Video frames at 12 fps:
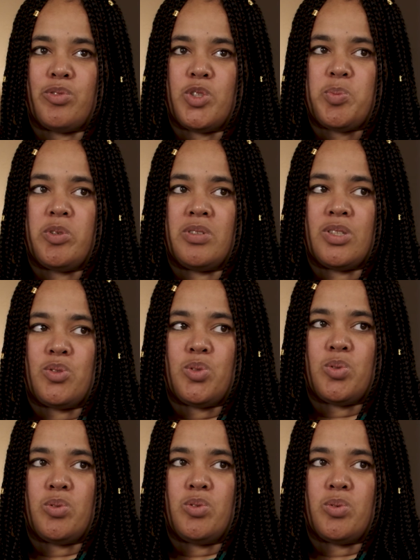responding
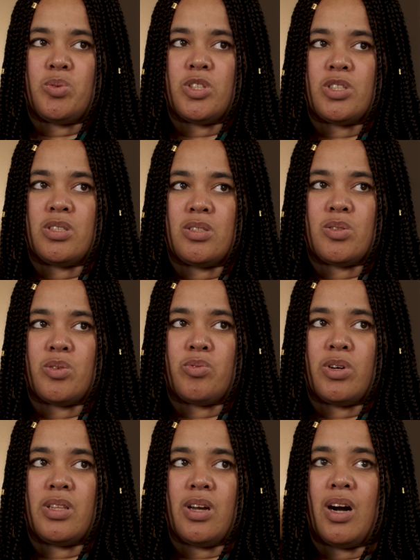to the wishes of
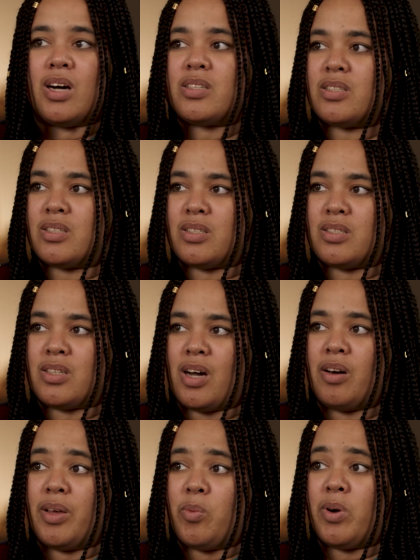what the artists,
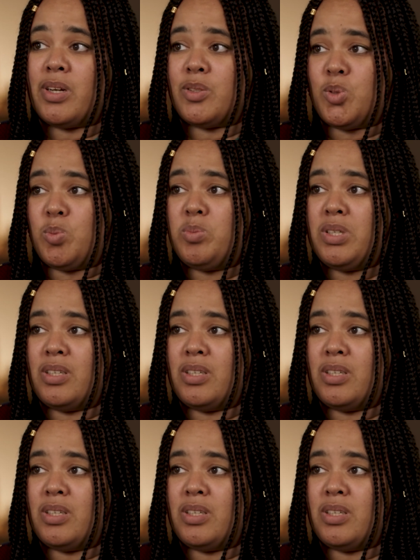how they want it to be.